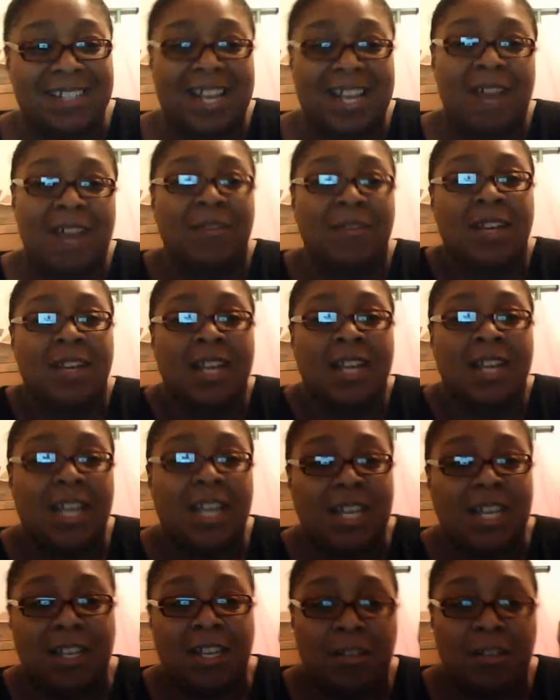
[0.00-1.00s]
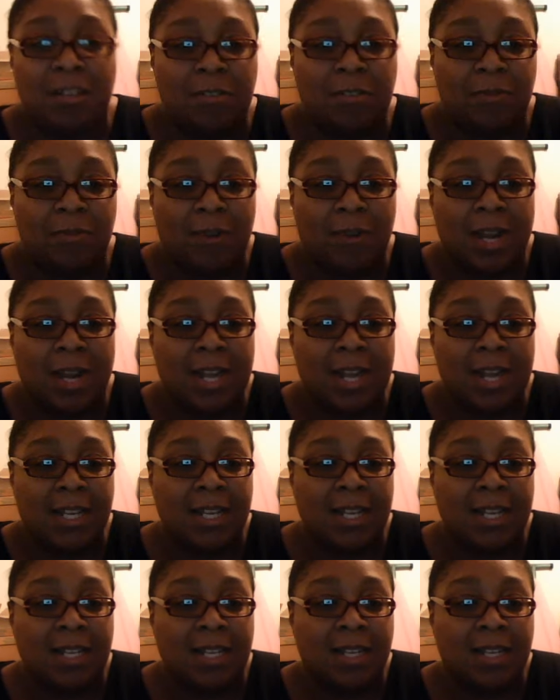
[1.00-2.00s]
They have a huge
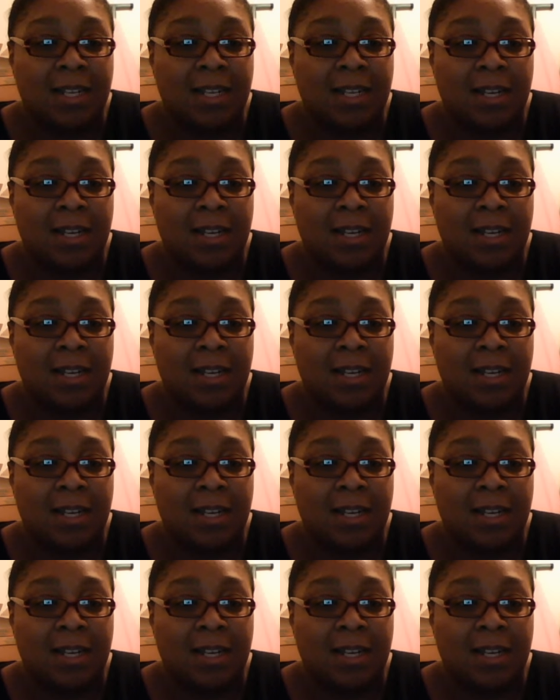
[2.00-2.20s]
variety.